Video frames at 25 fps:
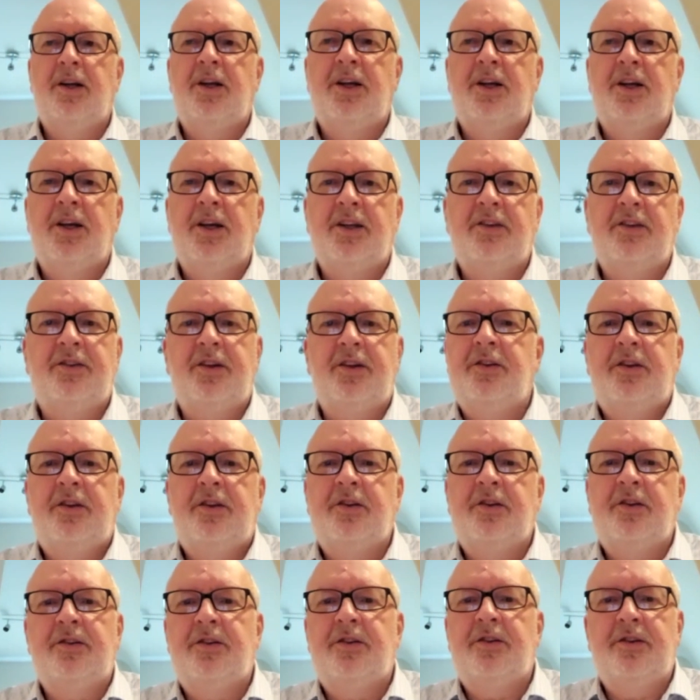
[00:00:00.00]
And he
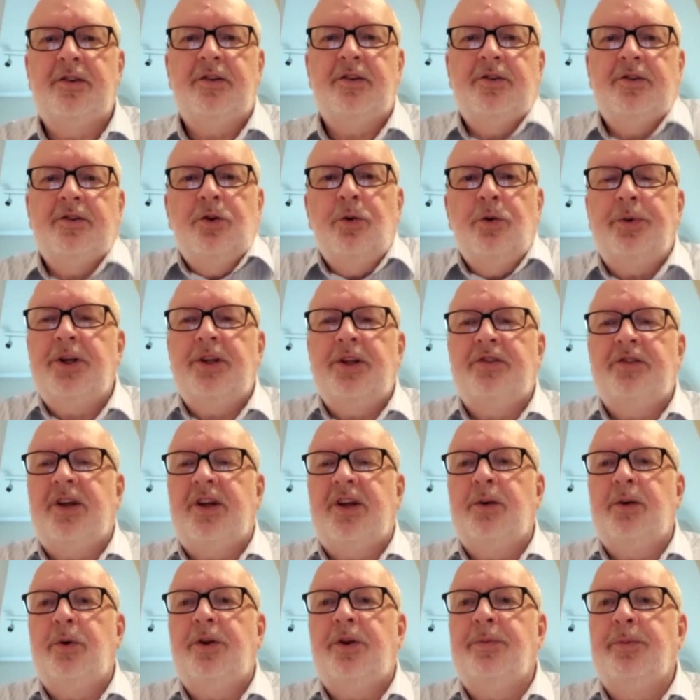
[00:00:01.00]
said, there's nobody to
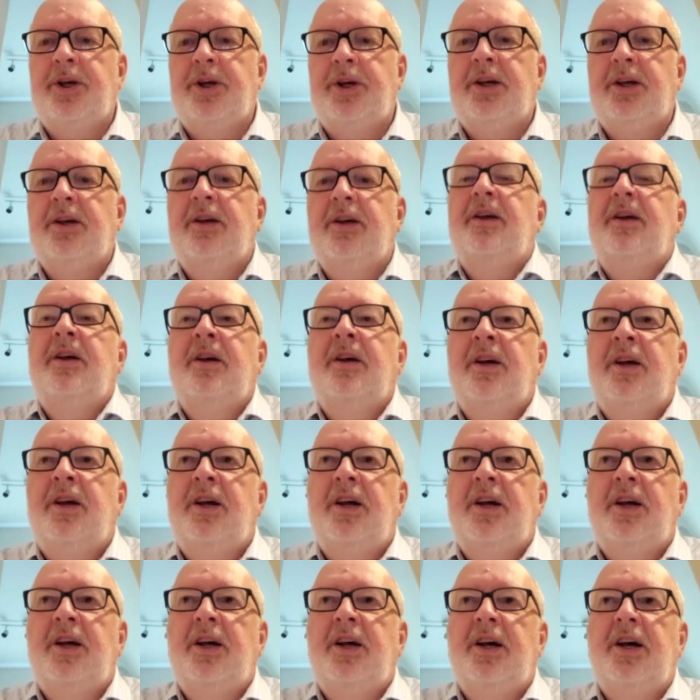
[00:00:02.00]
stand with me.
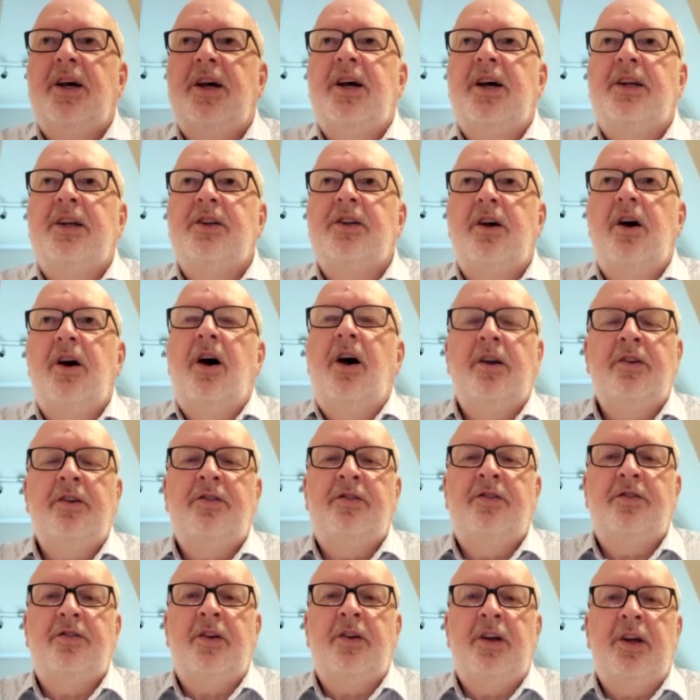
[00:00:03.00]
And
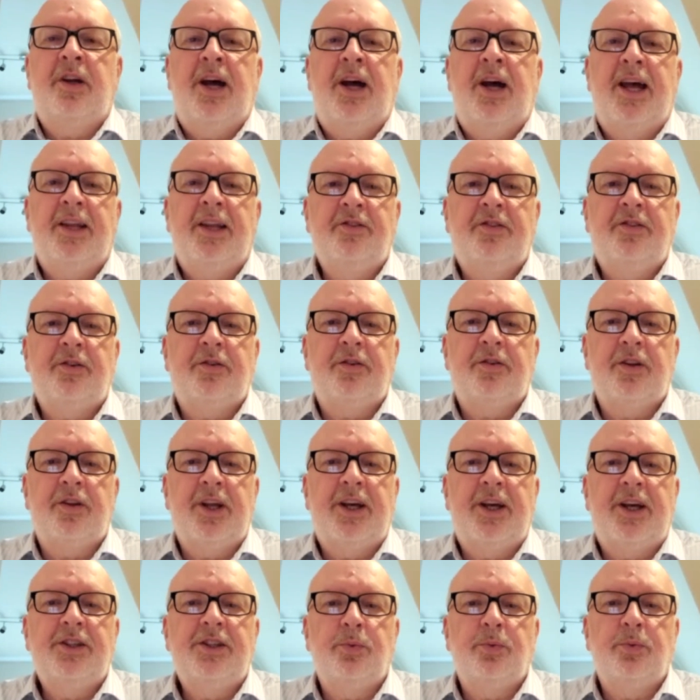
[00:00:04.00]
God's answer to
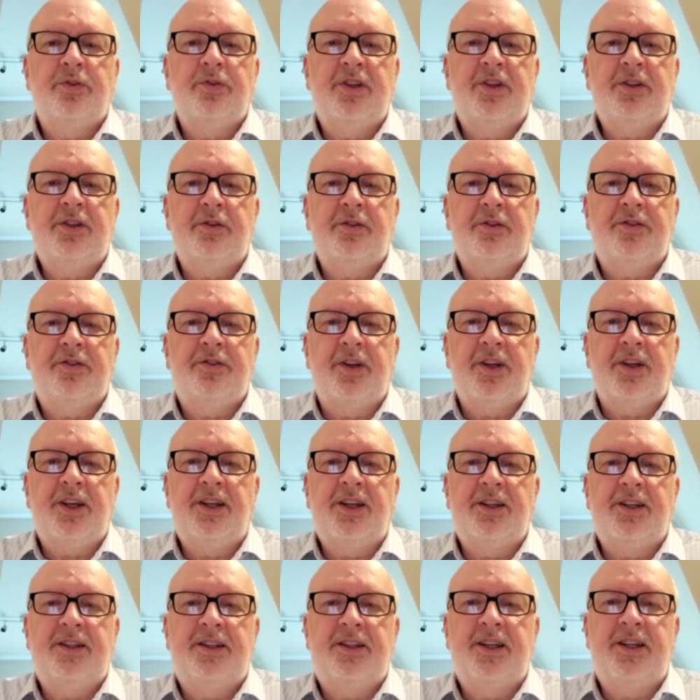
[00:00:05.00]
Elijah was interesting.
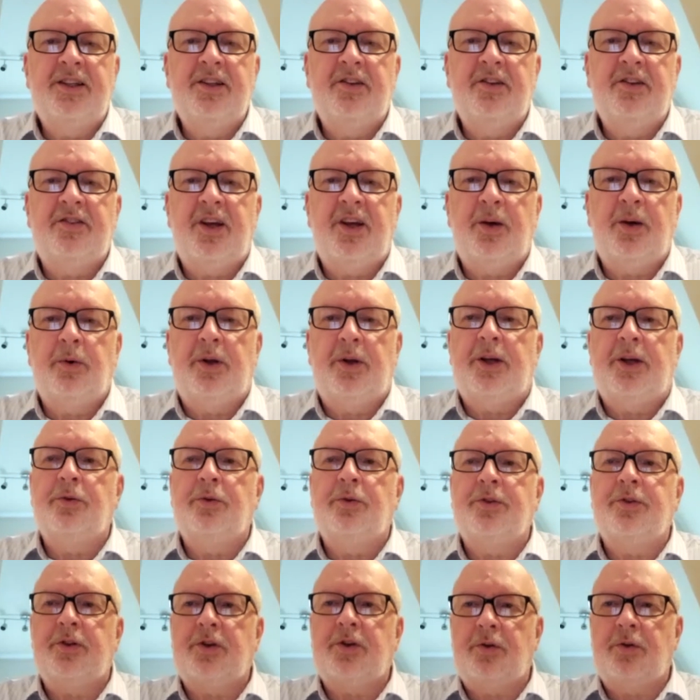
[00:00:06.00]
He didn't say, well, I'm going
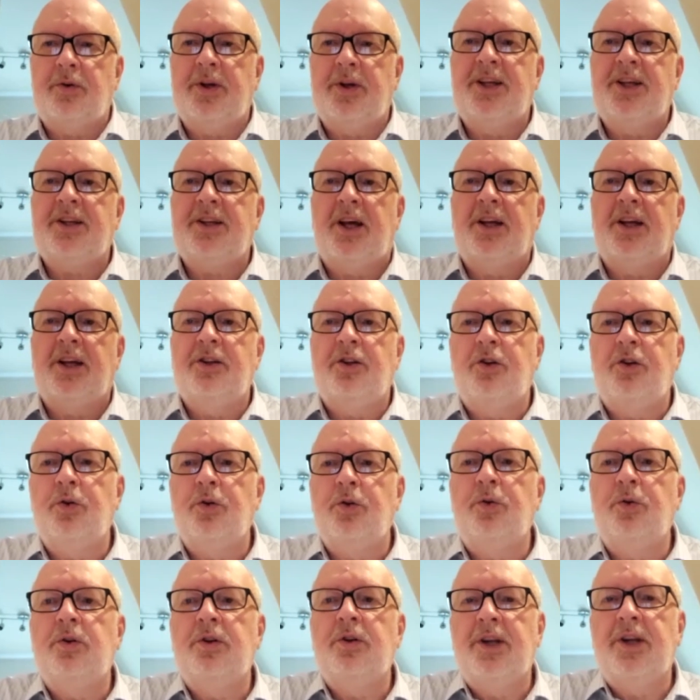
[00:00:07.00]
to create a
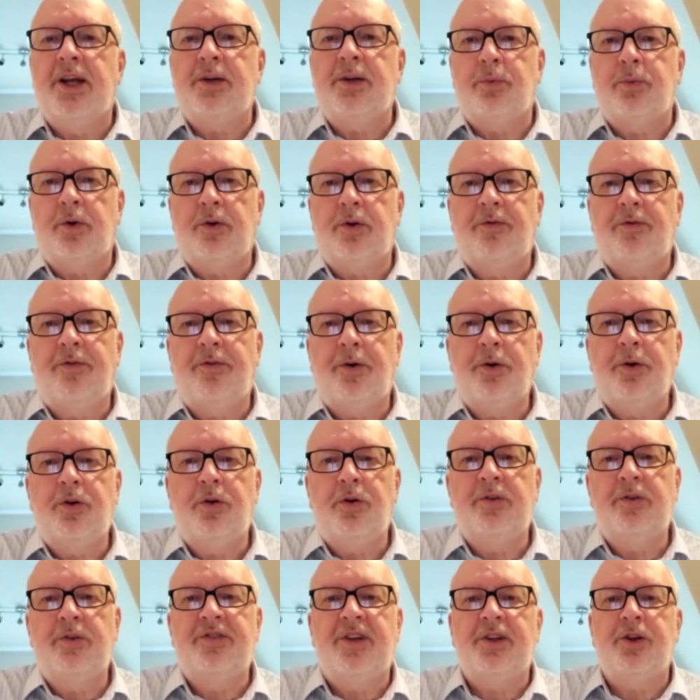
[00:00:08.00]
new network for you.
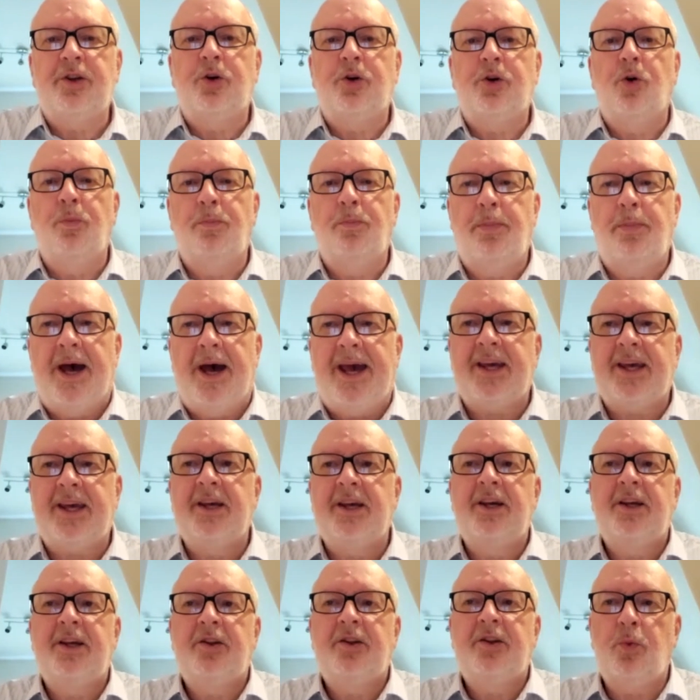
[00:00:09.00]
He said, go back
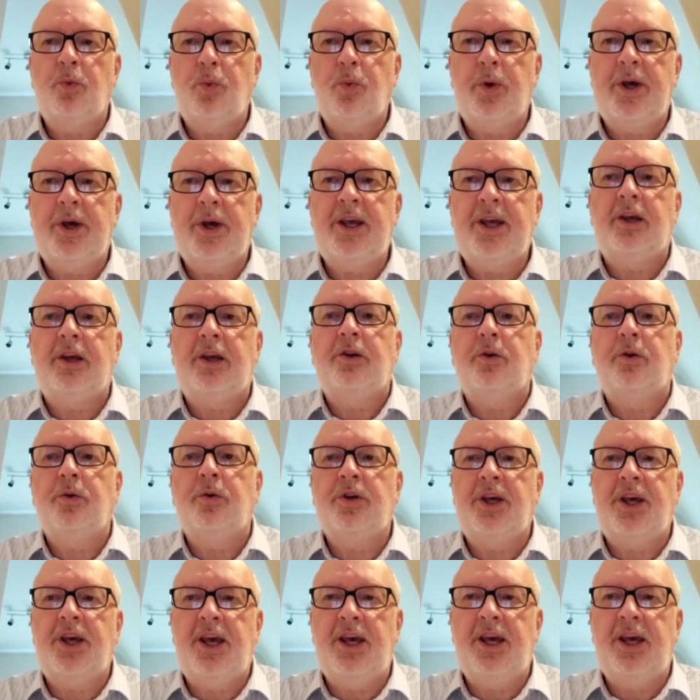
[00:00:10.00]
the way you
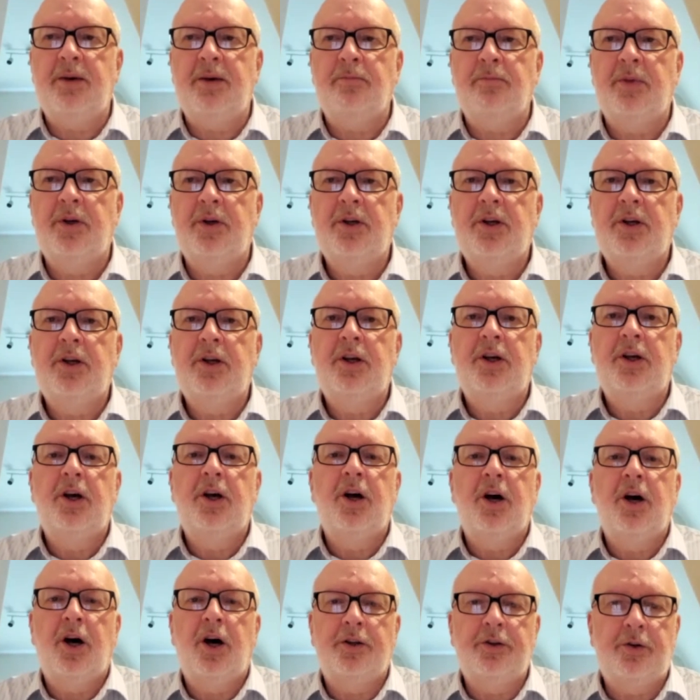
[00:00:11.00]
came
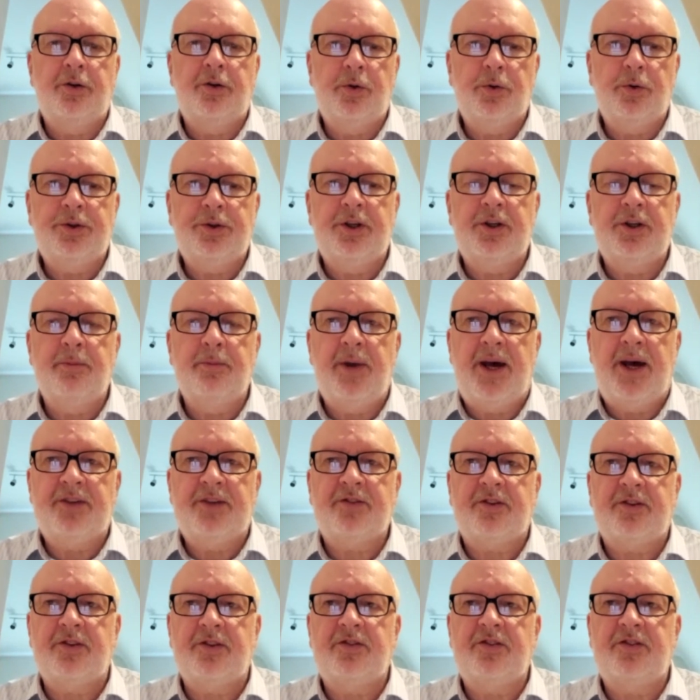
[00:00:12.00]
on the road to
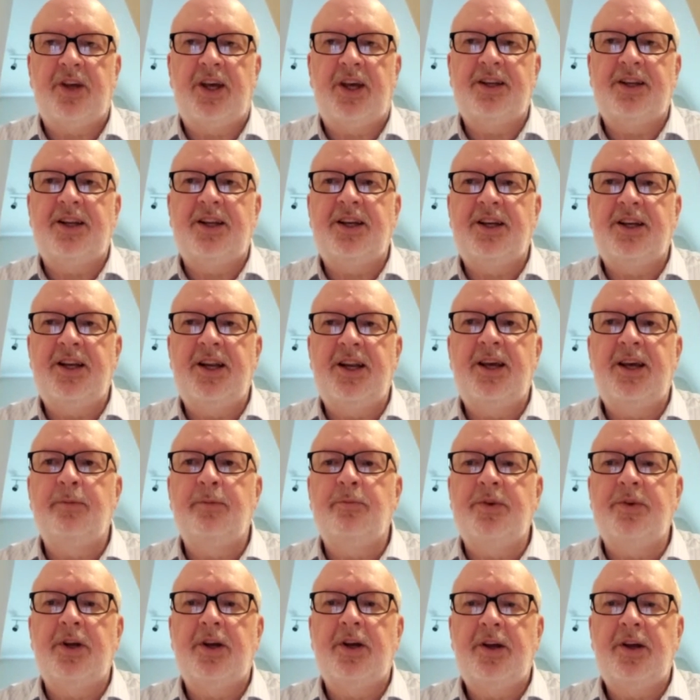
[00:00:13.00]
Damascus. And he
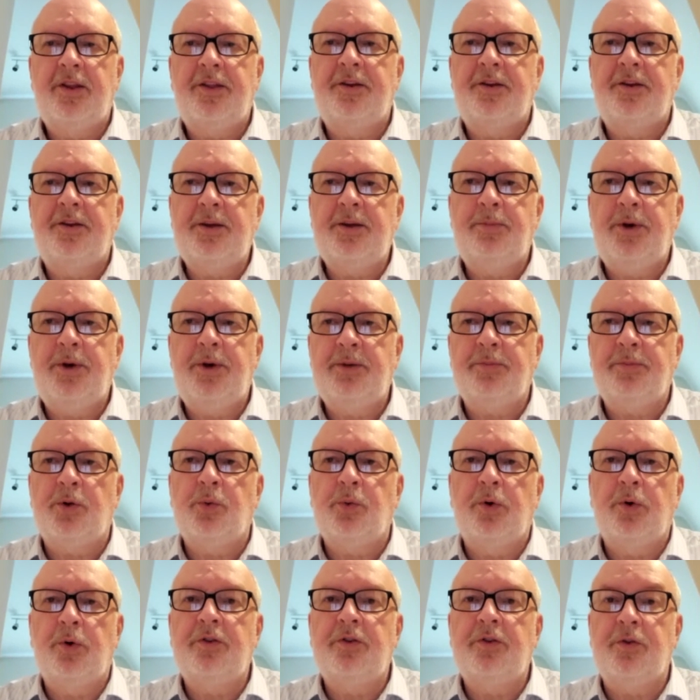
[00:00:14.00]
named three people,
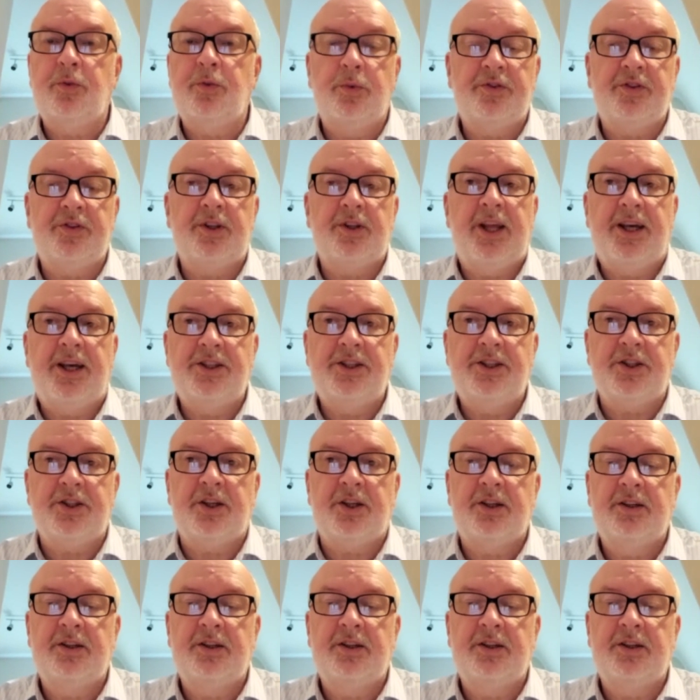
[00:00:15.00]
one of whom was Elisha.